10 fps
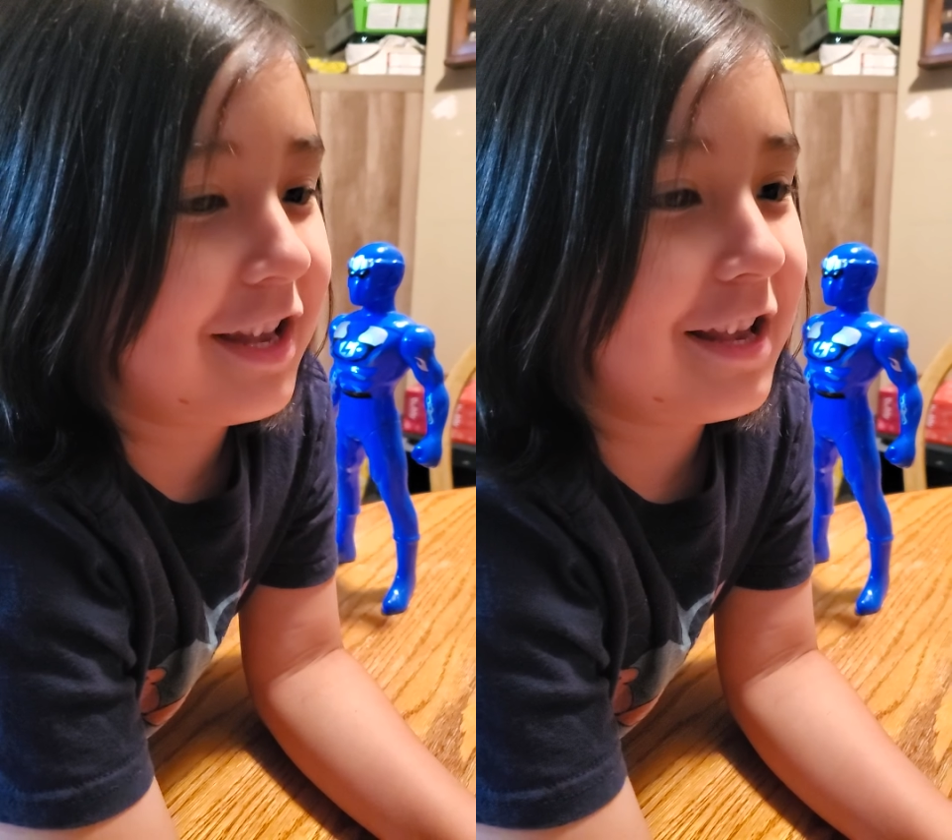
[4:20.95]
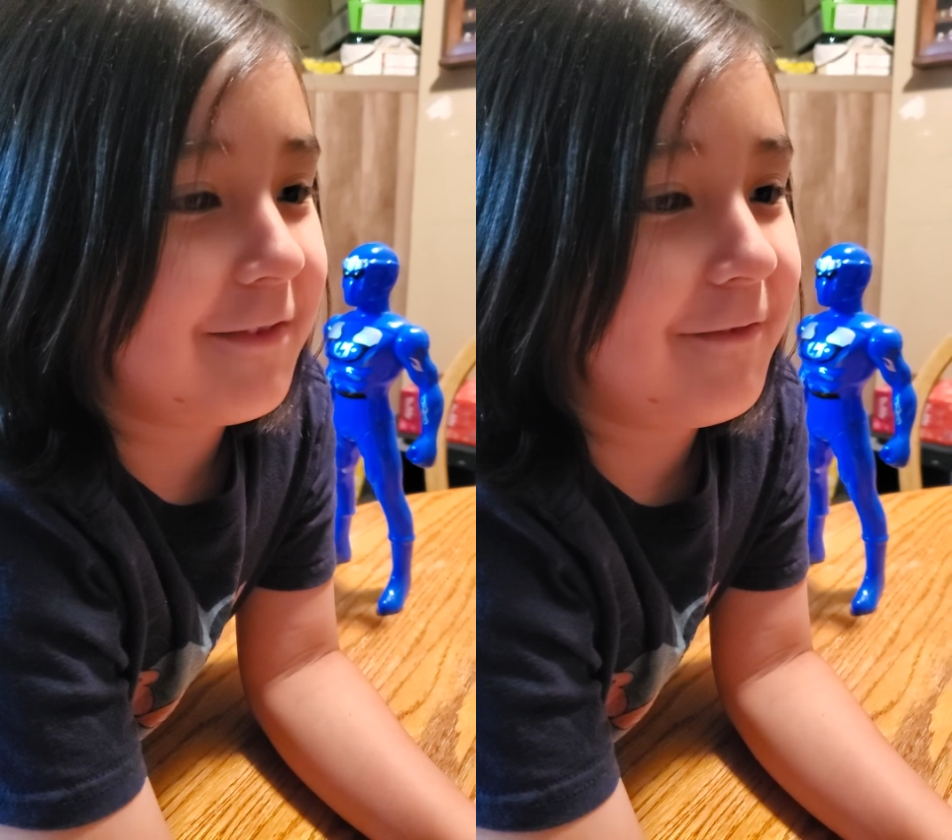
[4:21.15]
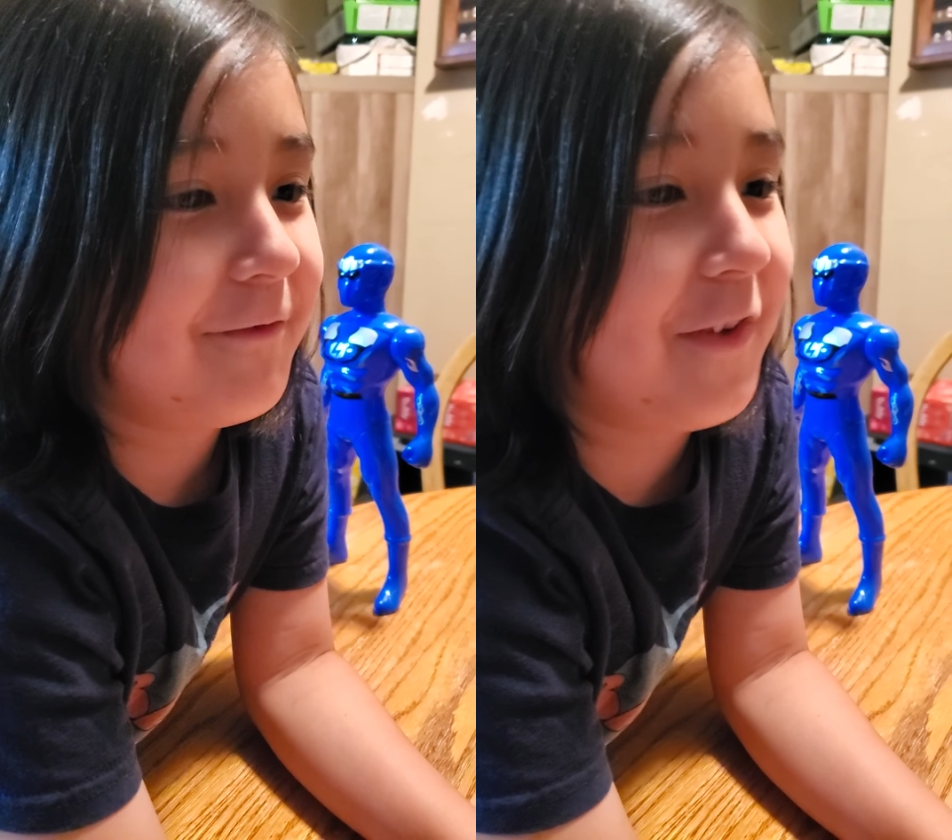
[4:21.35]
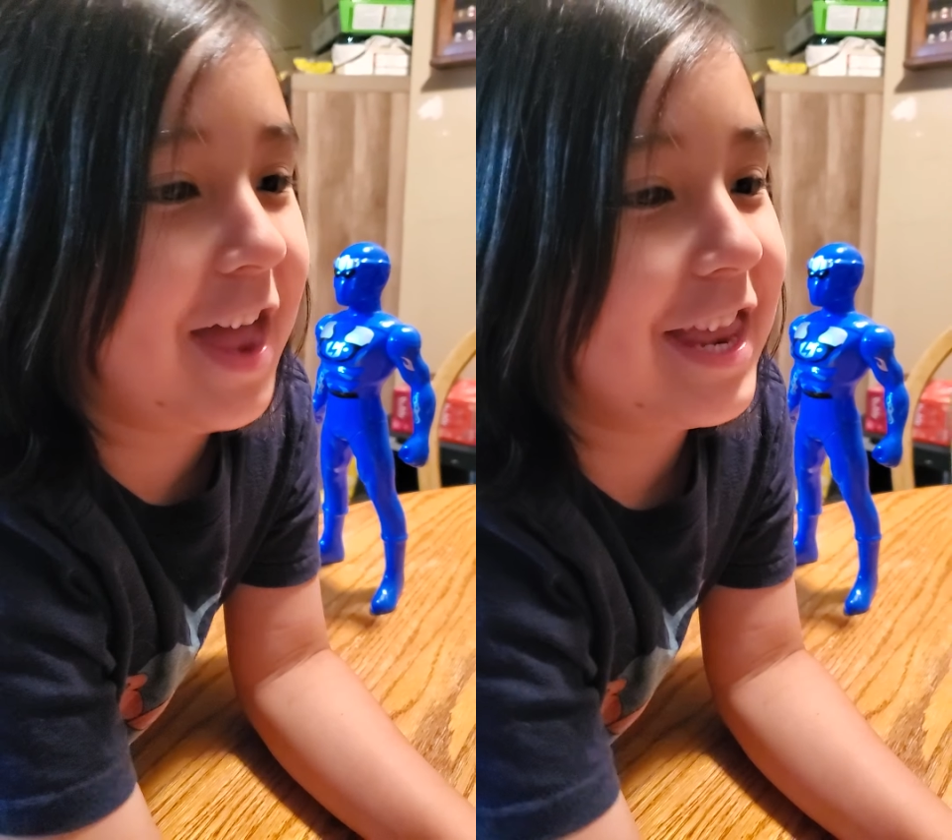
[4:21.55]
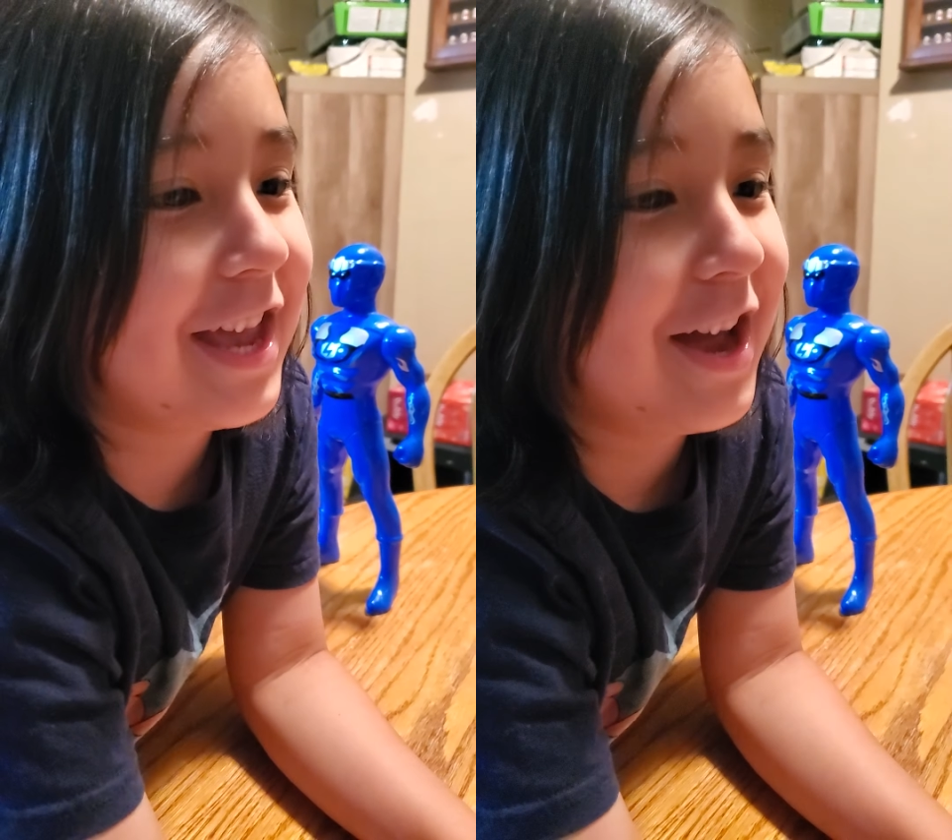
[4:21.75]
this
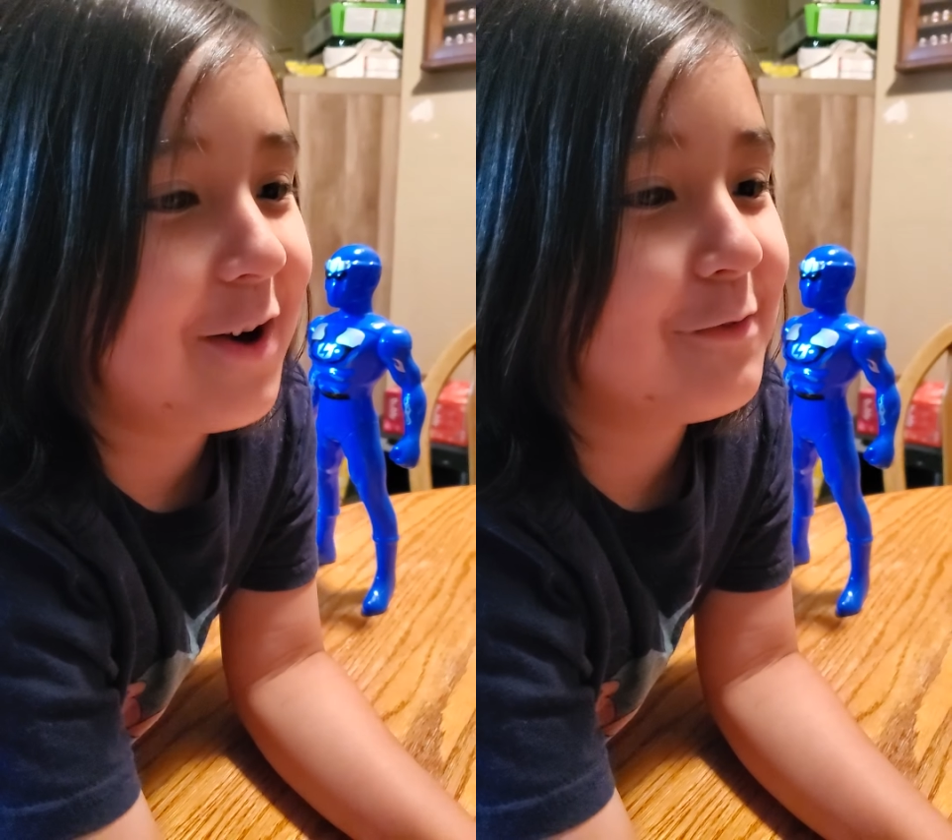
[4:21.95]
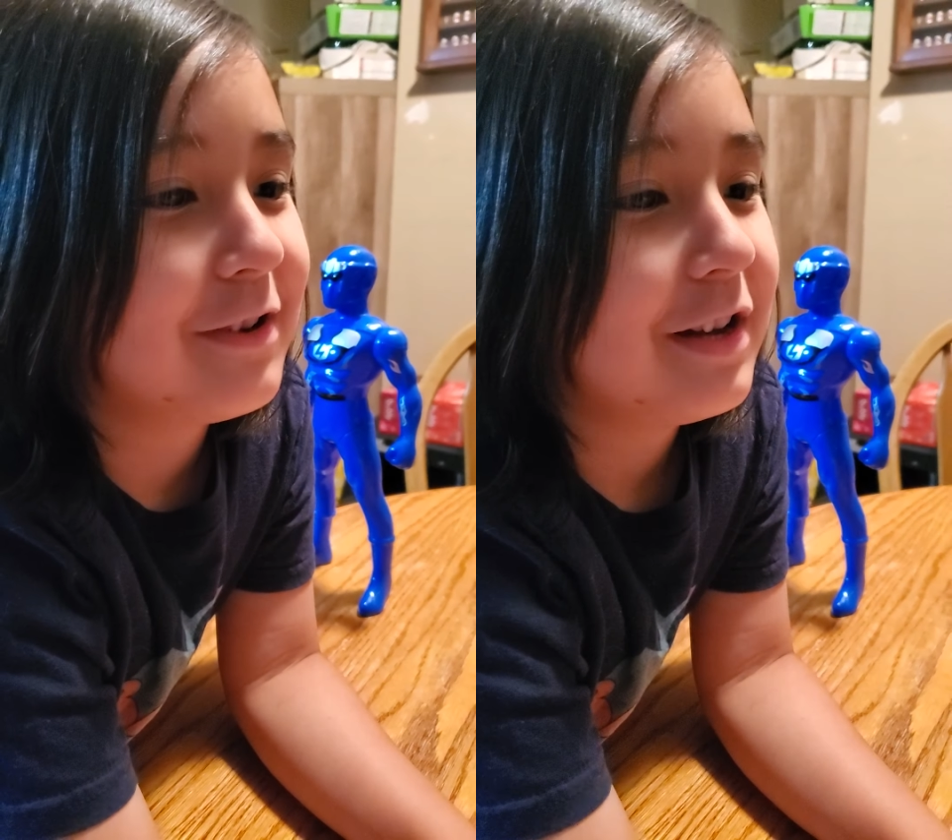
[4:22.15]
video.